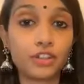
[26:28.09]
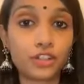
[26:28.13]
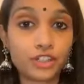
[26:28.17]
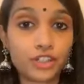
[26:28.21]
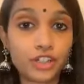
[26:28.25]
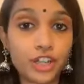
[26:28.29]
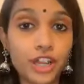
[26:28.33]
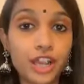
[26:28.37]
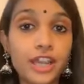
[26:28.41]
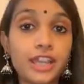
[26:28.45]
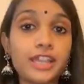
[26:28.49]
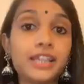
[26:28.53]
your
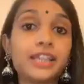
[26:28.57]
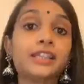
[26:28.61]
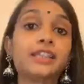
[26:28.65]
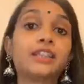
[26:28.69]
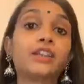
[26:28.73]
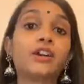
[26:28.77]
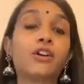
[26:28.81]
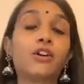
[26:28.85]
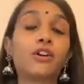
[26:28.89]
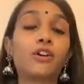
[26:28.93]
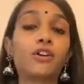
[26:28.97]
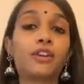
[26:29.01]

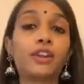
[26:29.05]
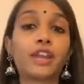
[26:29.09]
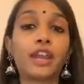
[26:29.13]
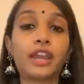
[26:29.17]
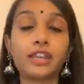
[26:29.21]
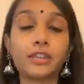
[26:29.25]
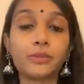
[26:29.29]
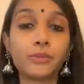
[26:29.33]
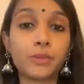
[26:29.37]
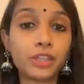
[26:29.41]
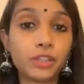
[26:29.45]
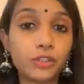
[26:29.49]
child or
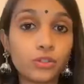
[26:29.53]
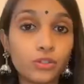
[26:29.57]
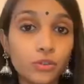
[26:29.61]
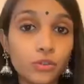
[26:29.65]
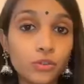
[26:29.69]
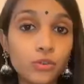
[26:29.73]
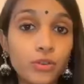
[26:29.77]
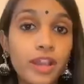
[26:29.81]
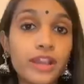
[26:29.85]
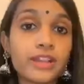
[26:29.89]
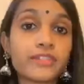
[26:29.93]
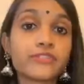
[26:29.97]
anyone you
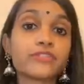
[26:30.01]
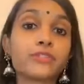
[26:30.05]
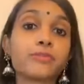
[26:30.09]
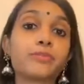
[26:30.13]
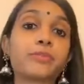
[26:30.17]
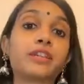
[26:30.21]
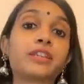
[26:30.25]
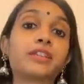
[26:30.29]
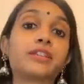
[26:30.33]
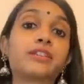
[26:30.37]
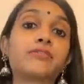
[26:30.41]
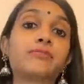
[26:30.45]
know has
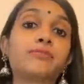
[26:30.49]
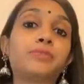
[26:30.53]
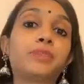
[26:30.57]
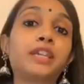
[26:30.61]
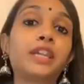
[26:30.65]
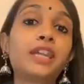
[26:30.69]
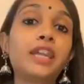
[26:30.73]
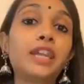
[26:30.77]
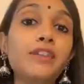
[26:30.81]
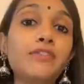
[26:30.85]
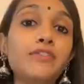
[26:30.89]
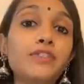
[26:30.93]
repetitive
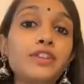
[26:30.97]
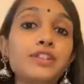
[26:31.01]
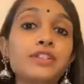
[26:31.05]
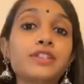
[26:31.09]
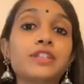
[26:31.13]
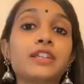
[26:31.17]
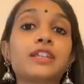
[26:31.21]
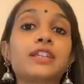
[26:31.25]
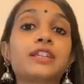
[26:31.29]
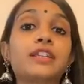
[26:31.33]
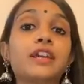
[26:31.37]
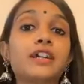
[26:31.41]

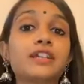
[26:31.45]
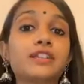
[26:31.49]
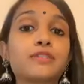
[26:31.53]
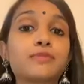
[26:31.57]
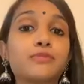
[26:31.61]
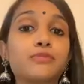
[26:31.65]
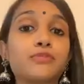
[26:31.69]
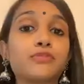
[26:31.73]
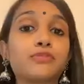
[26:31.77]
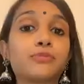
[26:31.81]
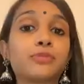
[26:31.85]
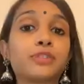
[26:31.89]
behaviors, then a
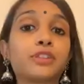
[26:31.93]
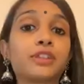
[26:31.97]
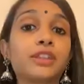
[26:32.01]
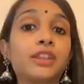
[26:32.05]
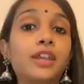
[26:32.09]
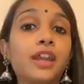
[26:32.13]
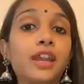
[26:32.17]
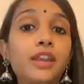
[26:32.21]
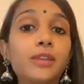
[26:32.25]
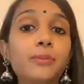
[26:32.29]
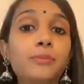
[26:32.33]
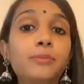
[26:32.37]
dance
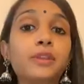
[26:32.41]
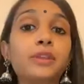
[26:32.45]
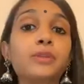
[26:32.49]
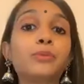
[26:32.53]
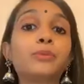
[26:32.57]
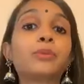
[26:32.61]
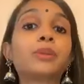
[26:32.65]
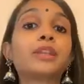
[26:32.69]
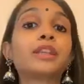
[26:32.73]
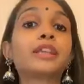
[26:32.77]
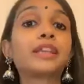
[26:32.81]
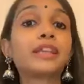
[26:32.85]
movement
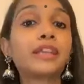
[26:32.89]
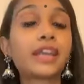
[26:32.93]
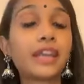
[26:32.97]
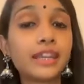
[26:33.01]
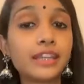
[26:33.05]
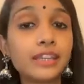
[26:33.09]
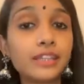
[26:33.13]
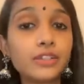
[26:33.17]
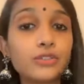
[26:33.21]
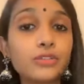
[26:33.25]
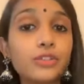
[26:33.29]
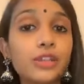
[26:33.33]
therapy will
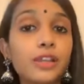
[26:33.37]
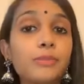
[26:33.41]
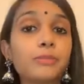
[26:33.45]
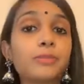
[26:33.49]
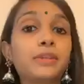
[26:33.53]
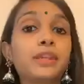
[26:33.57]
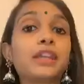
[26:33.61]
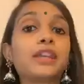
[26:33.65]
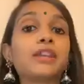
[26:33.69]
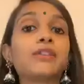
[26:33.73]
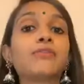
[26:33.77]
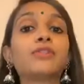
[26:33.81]
get into
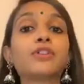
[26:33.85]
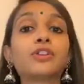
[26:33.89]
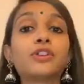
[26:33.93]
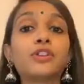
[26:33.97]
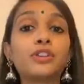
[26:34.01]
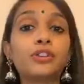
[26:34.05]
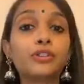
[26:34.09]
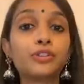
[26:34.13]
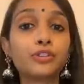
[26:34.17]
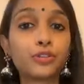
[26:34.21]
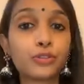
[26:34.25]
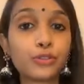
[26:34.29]
that
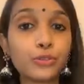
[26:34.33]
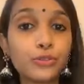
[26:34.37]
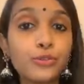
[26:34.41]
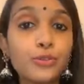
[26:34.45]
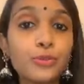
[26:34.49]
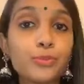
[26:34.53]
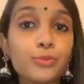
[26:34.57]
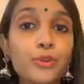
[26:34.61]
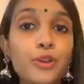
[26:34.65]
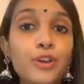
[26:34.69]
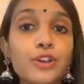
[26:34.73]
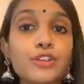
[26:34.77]
behavior through
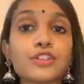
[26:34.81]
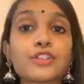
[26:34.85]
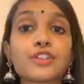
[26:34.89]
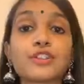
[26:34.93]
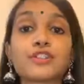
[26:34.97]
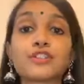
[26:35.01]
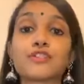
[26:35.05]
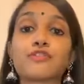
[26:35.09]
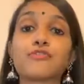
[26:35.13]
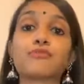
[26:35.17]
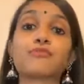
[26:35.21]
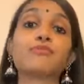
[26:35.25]
the
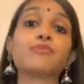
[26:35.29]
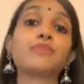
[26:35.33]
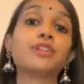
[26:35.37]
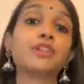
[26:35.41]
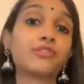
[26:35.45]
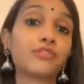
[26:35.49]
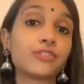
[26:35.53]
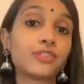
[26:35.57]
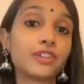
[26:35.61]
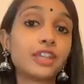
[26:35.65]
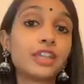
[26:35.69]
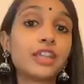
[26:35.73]
process of
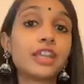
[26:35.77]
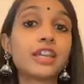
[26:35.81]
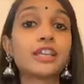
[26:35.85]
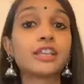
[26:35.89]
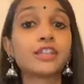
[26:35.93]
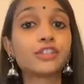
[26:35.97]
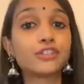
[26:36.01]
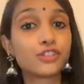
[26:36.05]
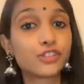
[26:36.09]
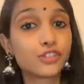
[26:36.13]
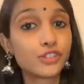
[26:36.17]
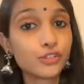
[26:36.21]
mirroring
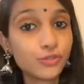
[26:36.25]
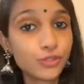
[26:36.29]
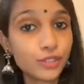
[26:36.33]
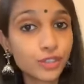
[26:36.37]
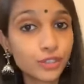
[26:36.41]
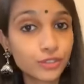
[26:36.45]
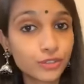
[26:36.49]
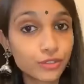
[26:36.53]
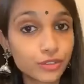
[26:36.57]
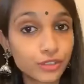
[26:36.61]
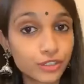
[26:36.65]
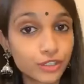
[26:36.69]
and
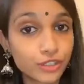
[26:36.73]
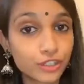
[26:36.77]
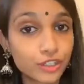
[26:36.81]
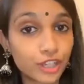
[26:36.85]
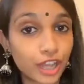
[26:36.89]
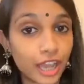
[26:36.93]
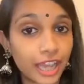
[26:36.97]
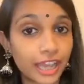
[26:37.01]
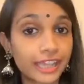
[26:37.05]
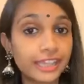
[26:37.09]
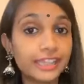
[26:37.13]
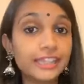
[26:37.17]
attuning to the
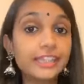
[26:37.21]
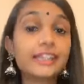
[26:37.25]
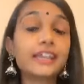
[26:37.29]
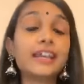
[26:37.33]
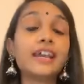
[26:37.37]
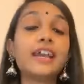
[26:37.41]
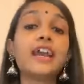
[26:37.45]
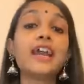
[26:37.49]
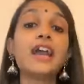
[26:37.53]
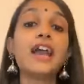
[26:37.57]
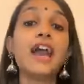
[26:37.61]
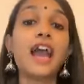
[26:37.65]

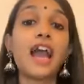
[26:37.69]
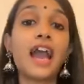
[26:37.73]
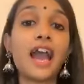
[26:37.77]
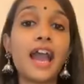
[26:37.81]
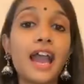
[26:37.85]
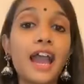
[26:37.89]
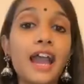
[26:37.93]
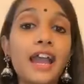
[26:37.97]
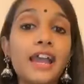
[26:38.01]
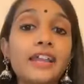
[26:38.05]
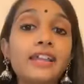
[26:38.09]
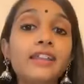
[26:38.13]
child,
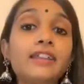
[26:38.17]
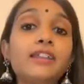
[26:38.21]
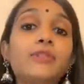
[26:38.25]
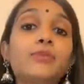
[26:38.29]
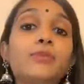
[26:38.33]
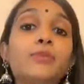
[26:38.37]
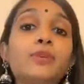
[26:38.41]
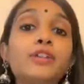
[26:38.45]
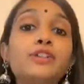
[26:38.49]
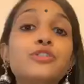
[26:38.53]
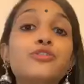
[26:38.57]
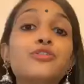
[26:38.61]
and
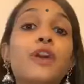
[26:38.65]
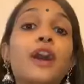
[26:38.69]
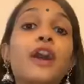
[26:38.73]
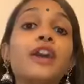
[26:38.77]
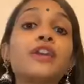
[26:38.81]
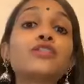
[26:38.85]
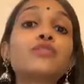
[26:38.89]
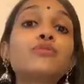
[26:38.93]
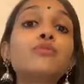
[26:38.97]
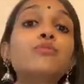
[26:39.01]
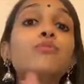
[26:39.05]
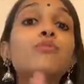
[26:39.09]
will
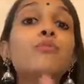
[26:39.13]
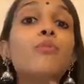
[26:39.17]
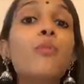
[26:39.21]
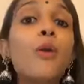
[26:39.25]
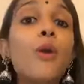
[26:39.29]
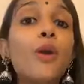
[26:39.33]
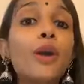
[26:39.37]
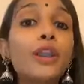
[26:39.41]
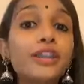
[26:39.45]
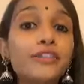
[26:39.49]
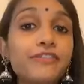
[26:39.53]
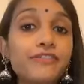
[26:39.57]
try to
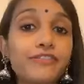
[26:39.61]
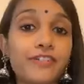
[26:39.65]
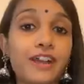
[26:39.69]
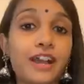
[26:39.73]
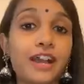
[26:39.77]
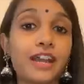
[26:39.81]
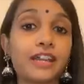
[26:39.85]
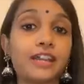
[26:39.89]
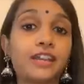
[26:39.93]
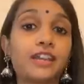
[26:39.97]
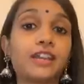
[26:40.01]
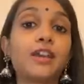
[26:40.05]

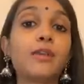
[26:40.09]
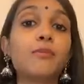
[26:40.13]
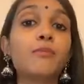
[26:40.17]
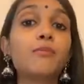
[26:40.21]
modify